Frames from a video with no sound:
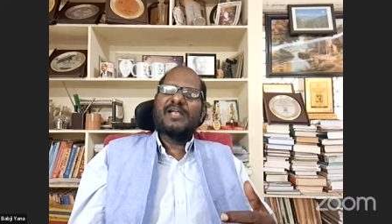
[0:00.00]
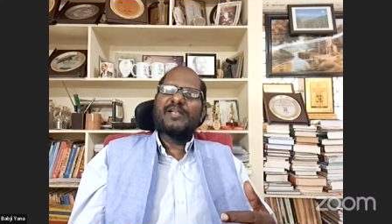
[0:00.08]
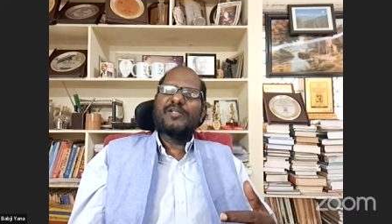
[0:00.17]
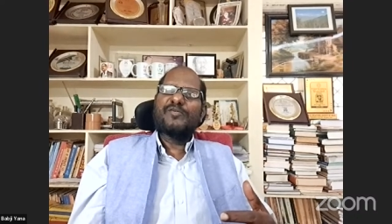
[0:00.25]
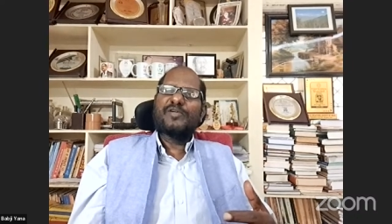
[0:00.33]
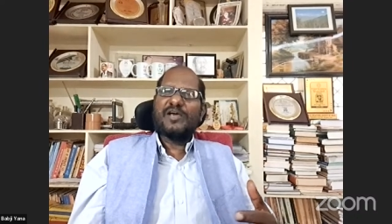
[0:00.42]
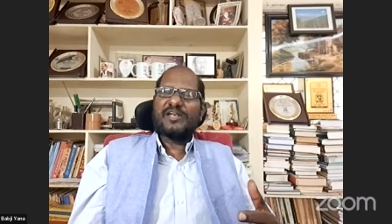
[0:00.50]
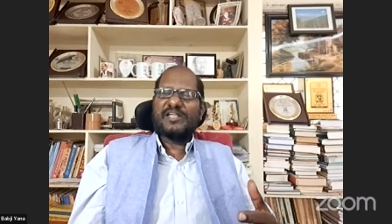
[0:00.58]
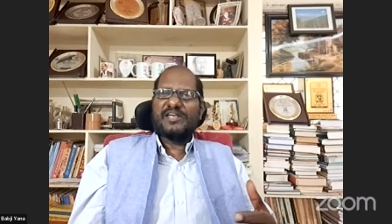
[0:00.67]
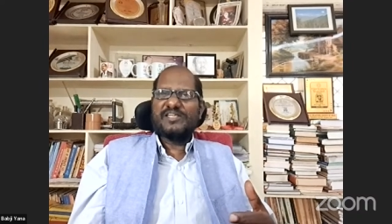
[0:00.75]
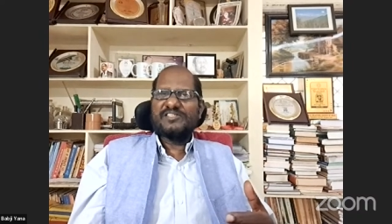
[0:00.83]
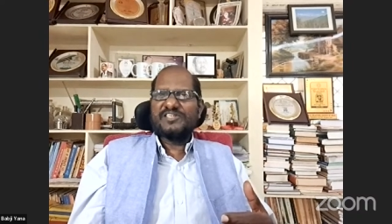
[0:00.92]
and your
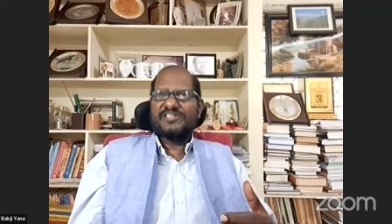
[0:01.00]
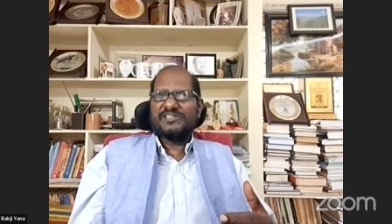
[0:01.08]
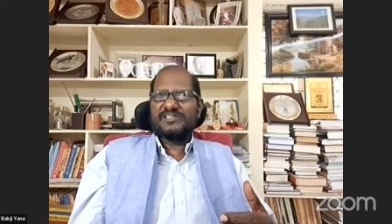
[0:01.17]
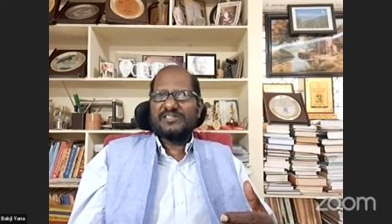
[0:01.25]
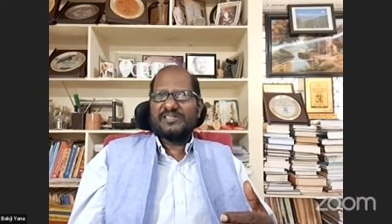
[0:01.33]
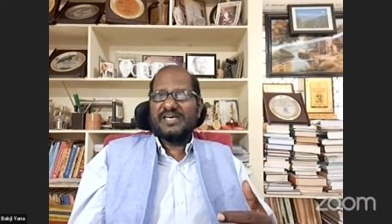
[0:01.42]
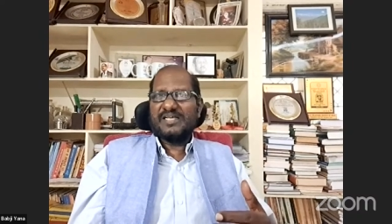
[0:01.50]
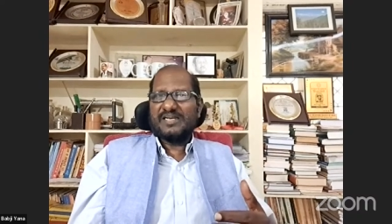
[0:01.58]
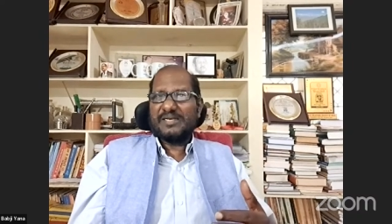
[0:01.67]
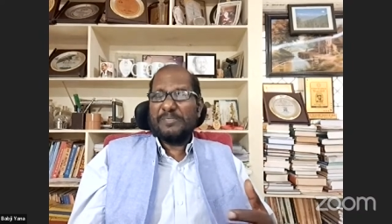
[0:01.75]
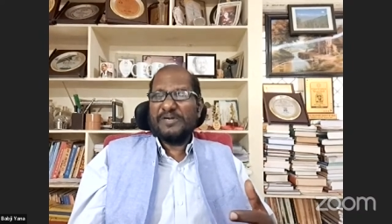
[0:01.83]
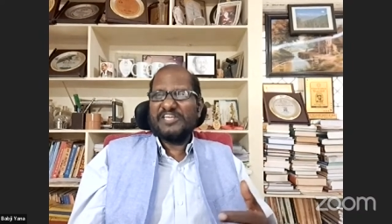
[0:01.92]
organization
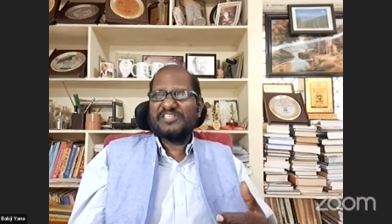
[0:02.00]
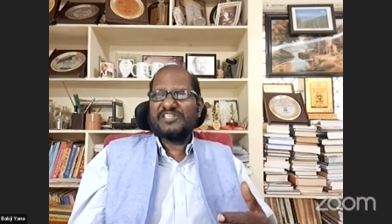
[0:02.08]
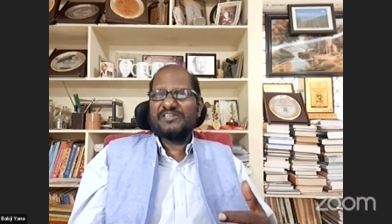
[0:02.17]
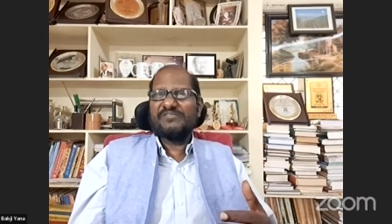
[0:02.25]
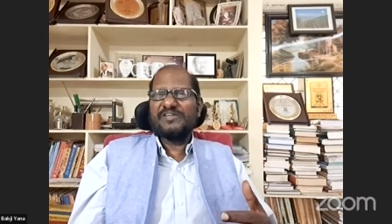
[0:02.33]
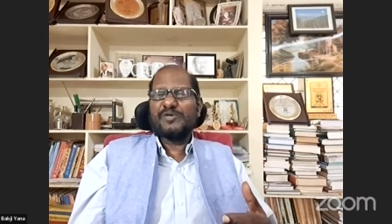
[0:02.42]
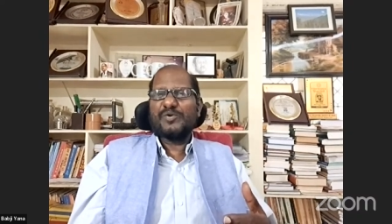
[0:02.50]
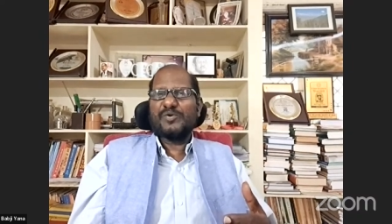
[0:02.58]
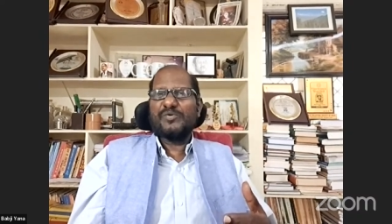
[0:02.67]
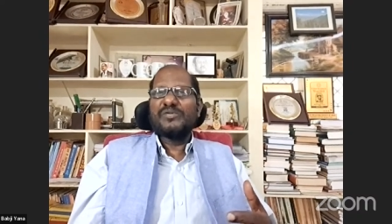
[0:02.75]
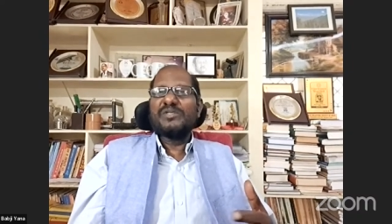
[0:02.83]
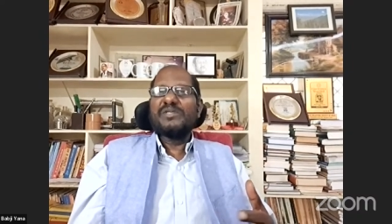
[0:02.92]
reputation will
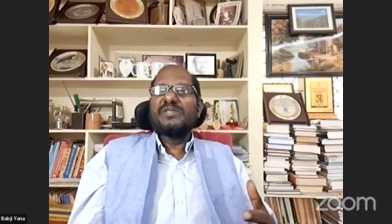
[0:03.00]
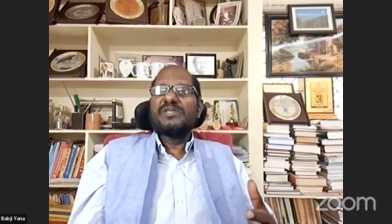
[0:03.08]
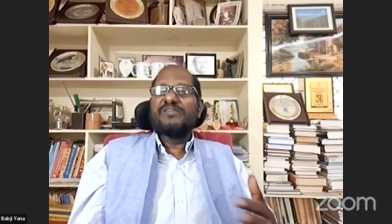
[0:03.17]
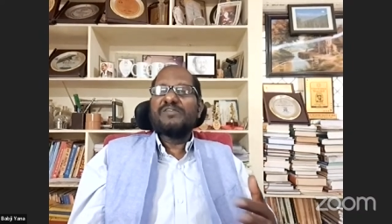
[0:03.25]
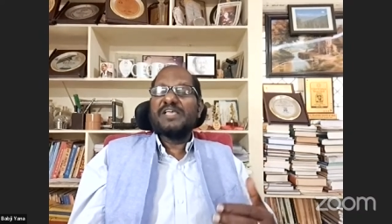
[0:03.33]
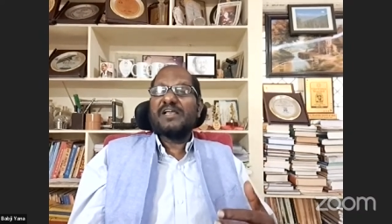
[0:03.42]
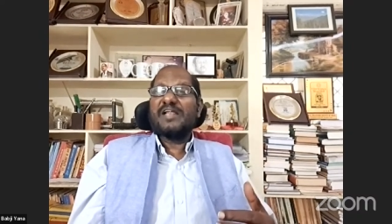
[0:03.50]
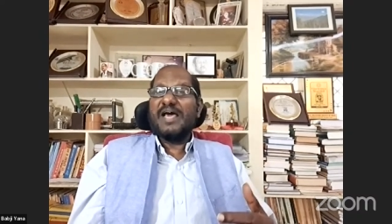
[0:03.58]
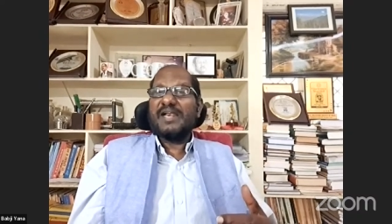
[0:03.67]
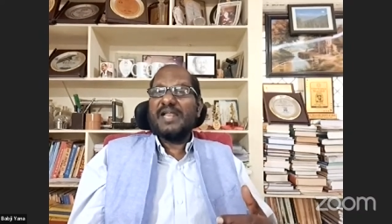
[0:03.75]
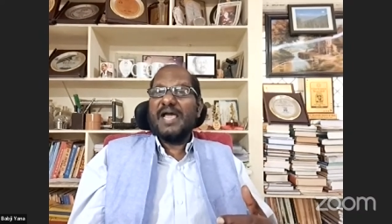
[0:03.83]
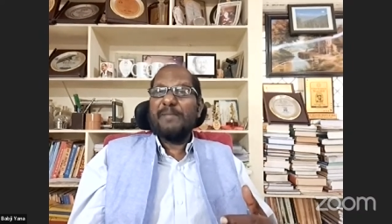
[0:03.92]
grow. If they are
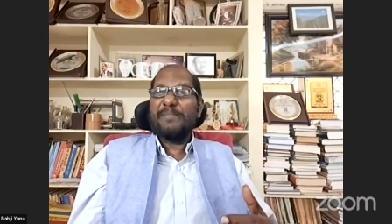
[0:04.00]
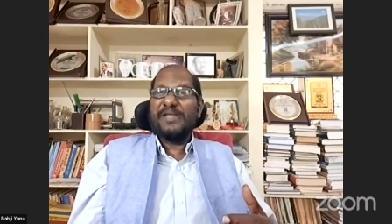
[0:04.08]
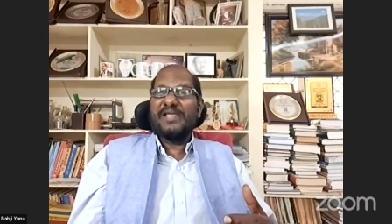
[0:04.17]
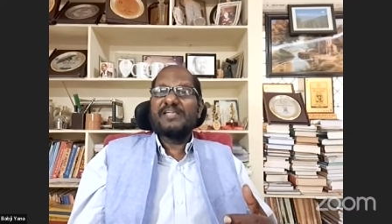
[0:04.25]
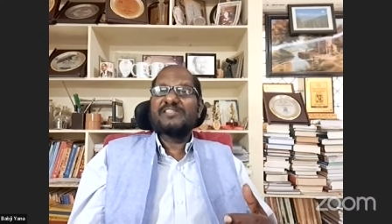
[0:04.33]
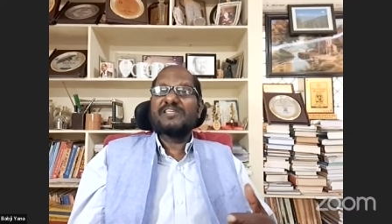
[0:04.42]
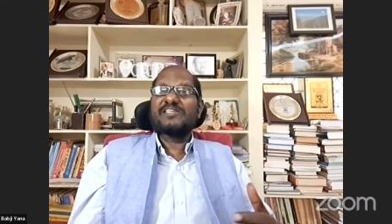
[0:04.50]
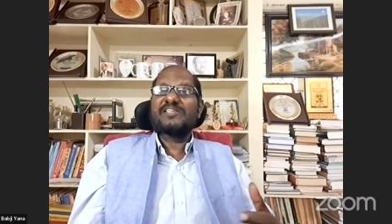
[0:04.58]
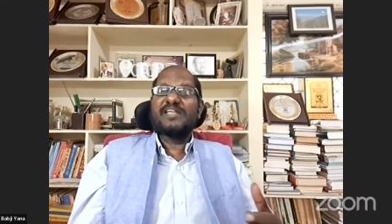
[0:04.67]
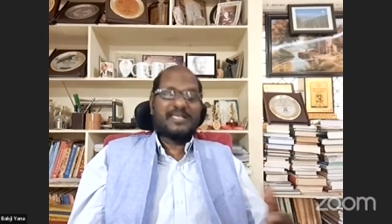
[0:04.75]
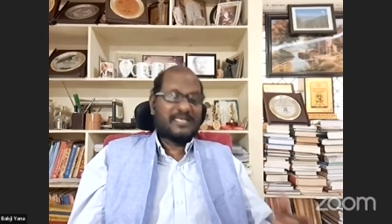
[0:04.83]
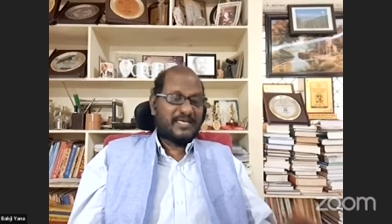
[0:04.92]
unhappy,
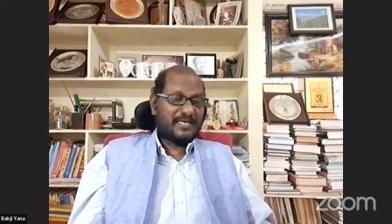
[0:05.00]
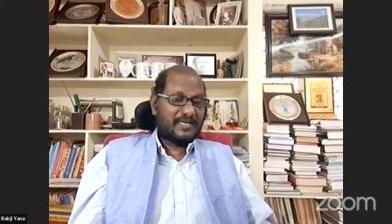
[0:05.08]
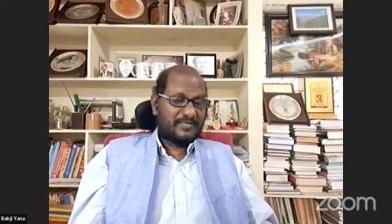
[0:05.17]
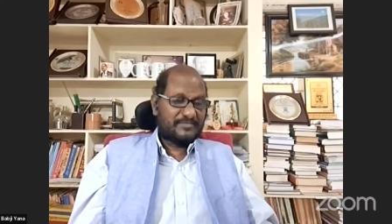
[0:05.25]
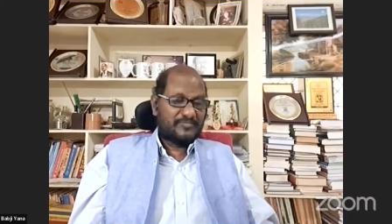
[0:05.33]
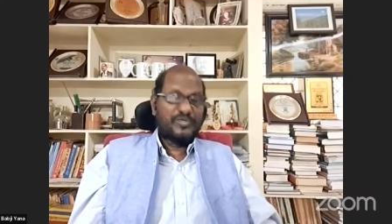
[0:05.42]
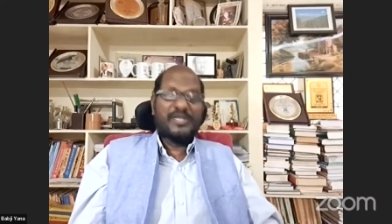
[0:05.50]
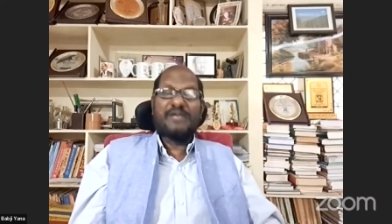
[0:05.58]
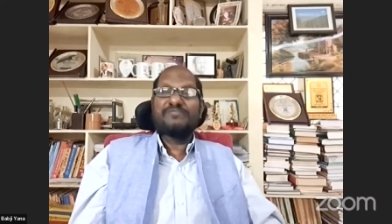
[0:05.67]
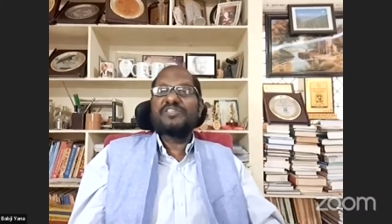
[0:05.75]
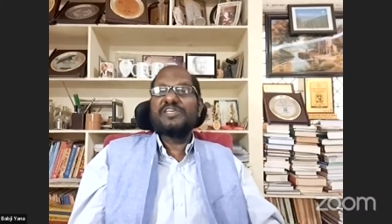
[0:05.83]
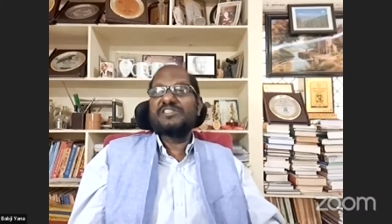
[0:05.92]
just like we
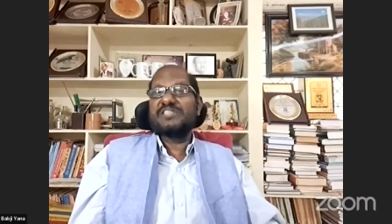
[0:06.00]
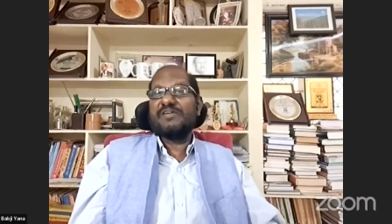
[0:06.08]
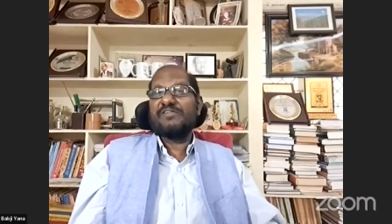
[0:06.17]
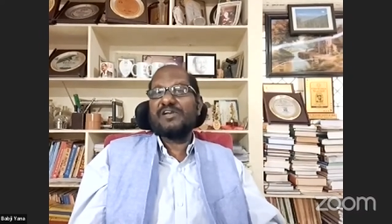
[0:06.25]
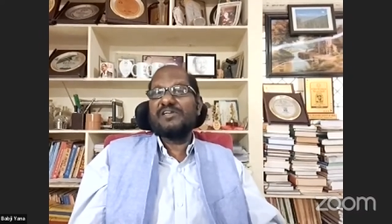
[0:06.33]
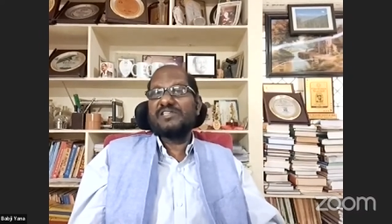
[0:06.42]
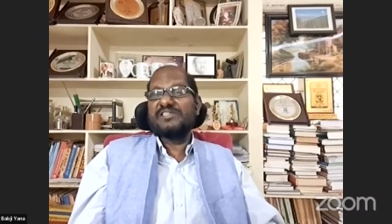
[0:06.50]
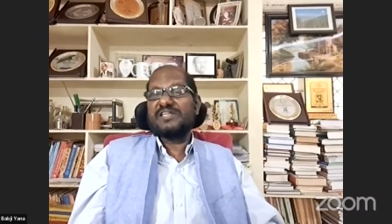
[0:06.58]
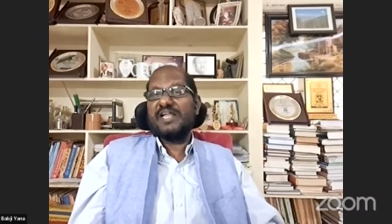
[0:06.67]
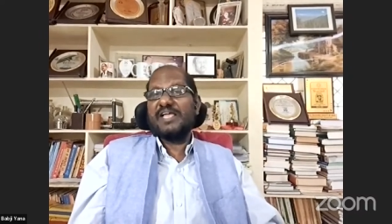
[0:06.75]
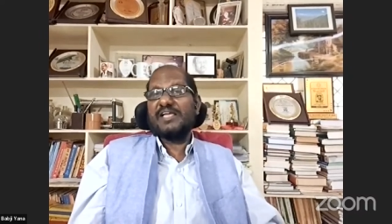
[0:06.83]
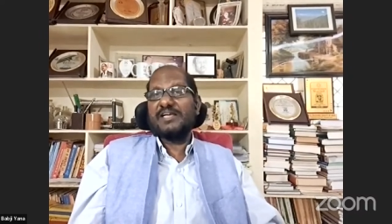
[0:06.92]
have seen several
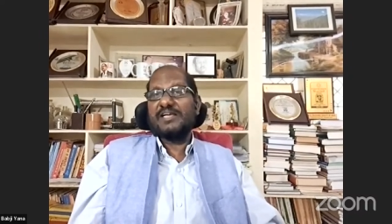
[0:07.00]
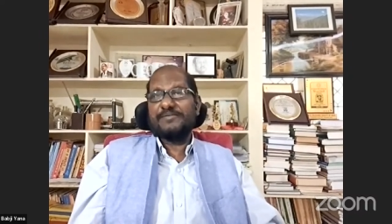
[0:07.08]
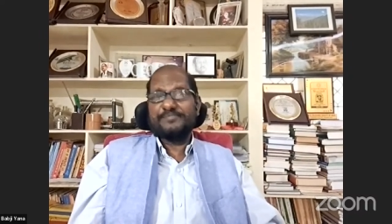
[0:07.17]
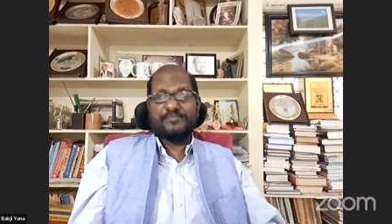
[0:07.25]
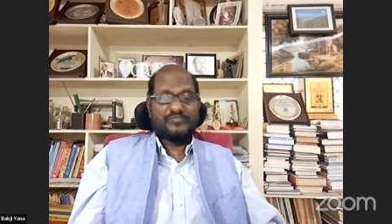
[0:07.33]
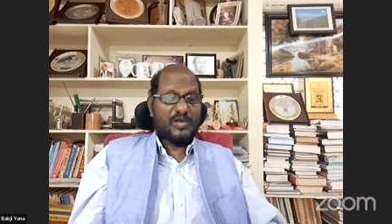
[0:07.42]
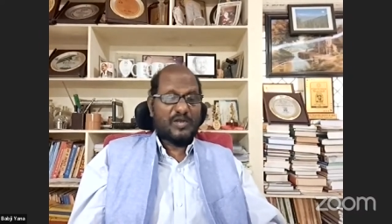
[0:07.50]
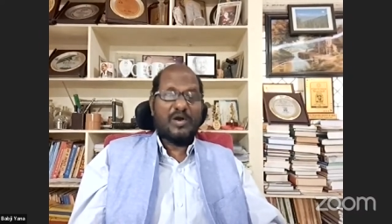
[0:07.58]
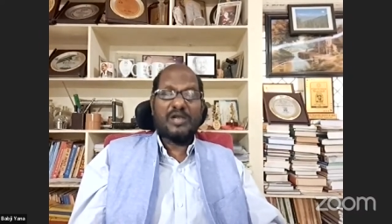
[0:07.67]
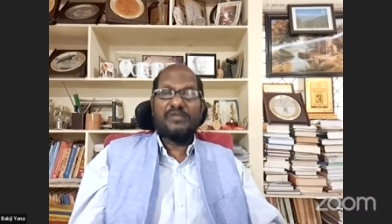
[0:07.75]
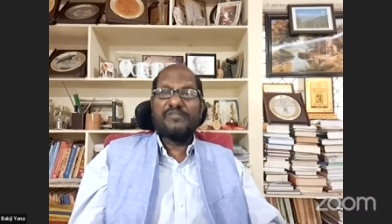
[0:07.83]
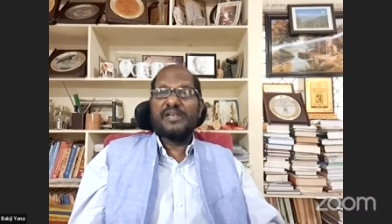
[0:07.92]
things like
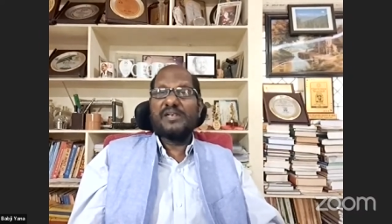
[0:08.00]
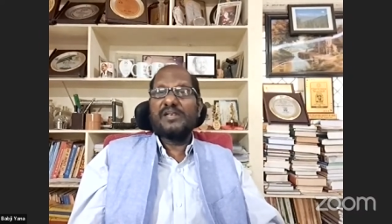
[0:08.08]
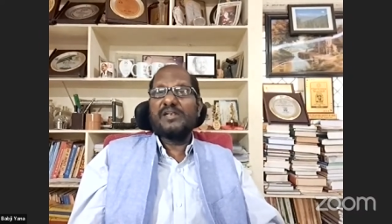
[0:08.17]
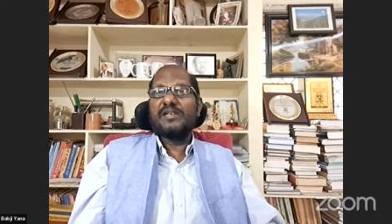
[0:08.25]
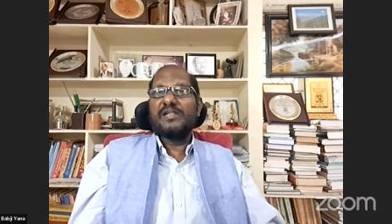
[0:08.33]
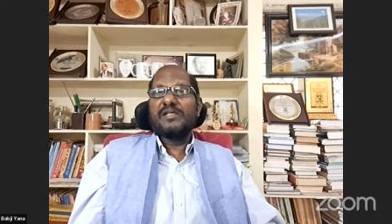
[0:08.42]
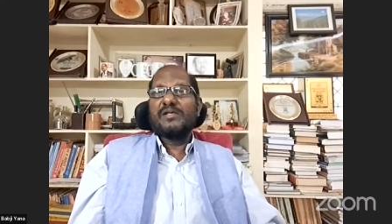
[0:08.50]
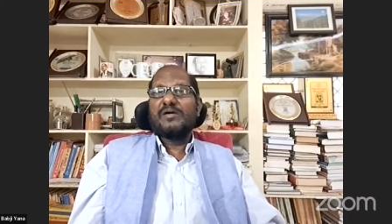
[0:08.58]
Allwins